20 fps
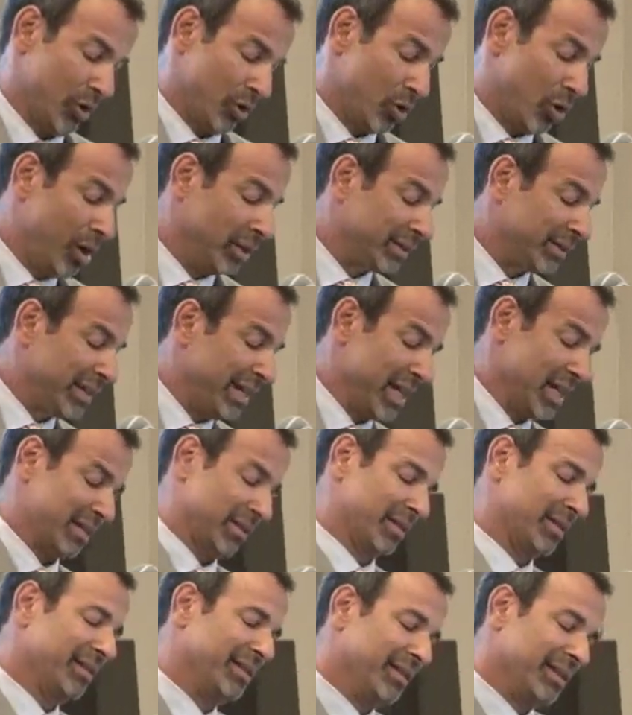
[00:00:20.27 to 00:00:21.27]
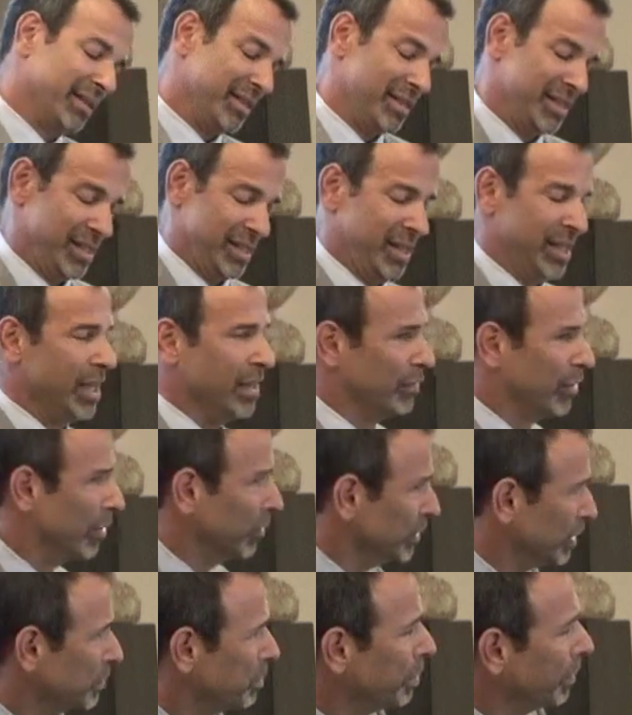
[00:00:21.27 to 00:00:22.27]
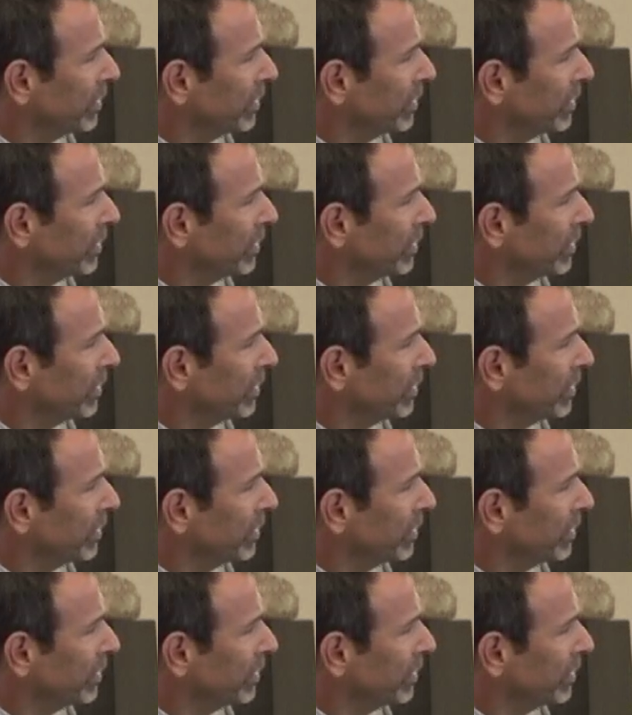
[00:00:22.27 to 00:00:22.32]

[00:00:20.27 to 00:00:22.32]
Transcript: called and asked if I would